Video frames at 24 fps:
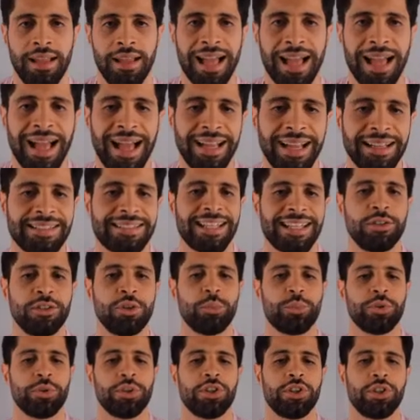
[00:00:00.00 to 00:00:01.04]
Hi, it's
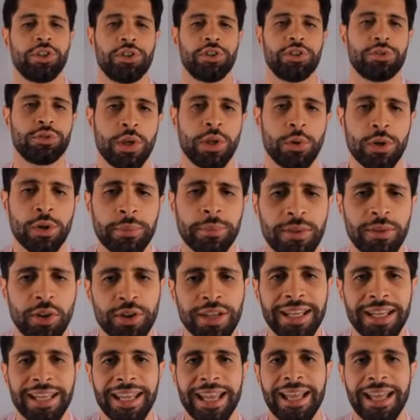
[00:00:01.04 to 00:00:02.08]
Daniel Pre here. Today we're going to be
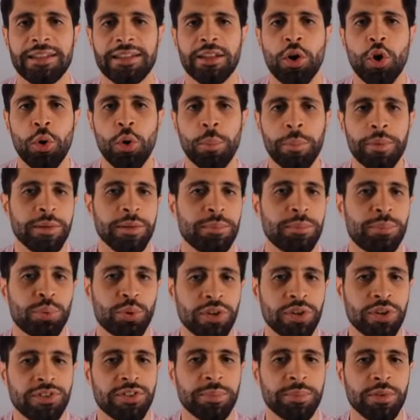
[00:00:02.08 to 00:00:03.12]
looking at opening
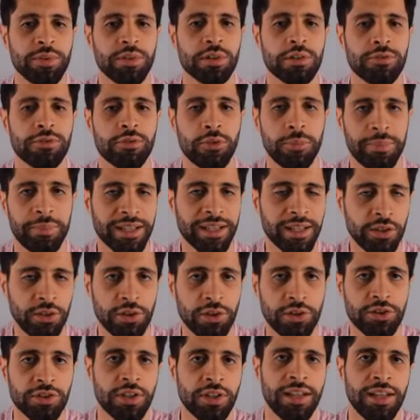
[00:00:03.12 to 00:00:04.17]
principles for
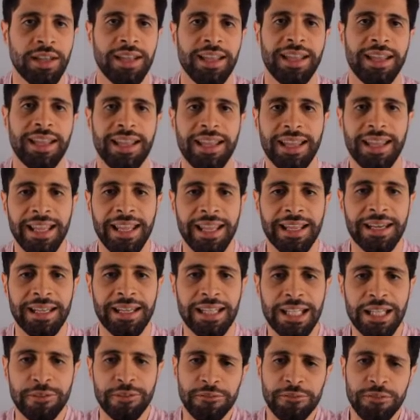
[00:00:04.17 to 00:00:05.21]
beginners. And
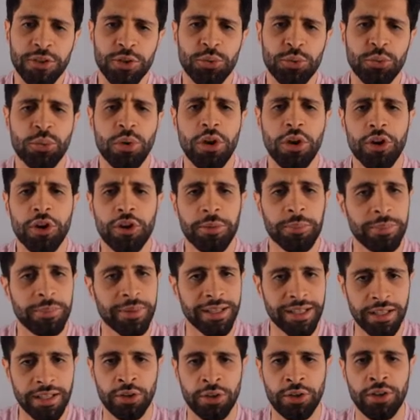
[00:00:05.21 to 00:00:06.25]
if you are a
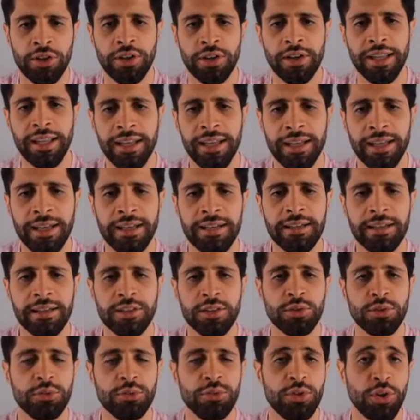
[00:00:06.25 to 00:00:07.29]
beginner and
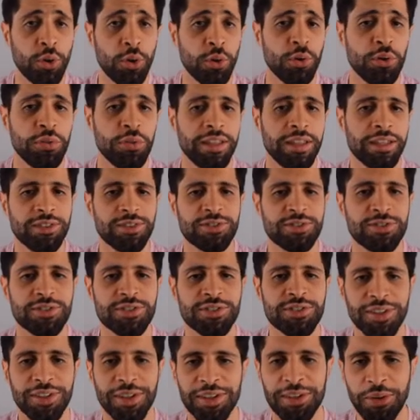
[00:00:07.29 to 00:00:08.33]
you know that you should
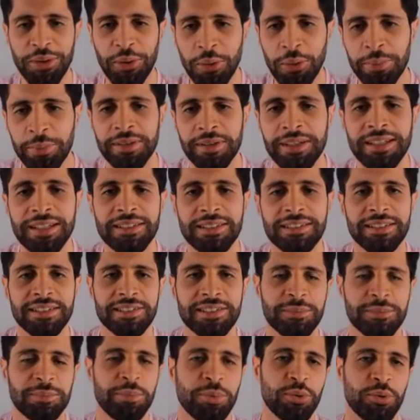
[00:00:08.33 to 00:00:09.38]
study openings,
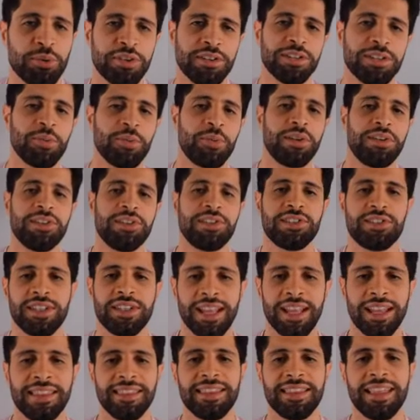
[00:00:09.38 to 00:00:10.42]
it's important that you
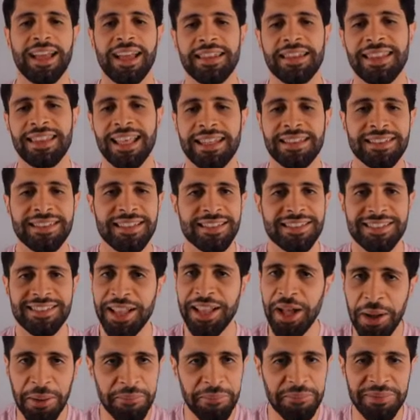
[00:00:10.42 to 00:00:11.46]
understand that that does
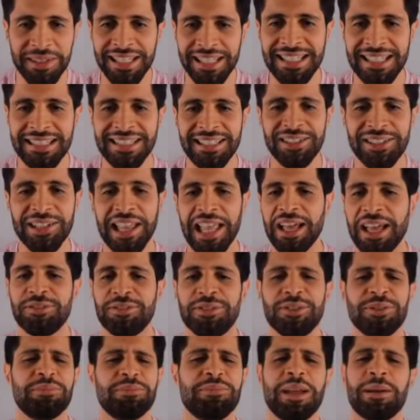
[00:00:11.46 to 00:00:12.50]
not mean that you'll have
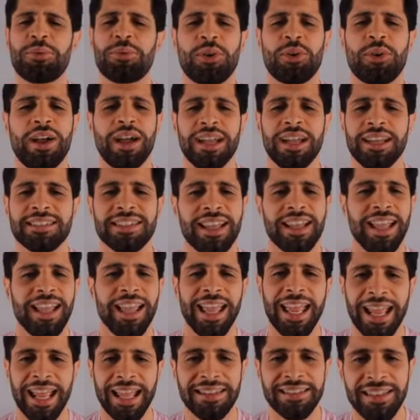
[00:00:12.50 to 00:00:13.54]
to memorize
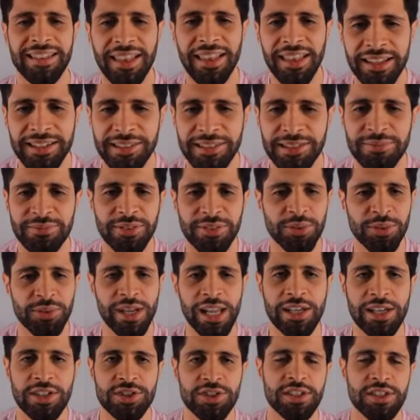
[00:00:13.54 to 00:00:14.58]
endless
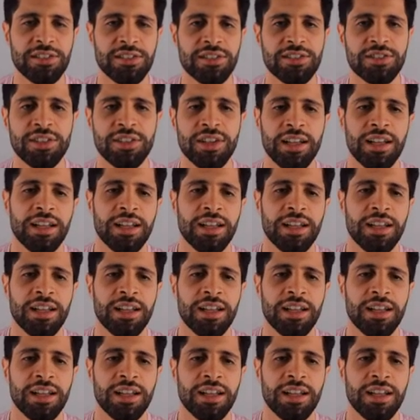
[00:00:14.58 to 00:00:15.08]
variations,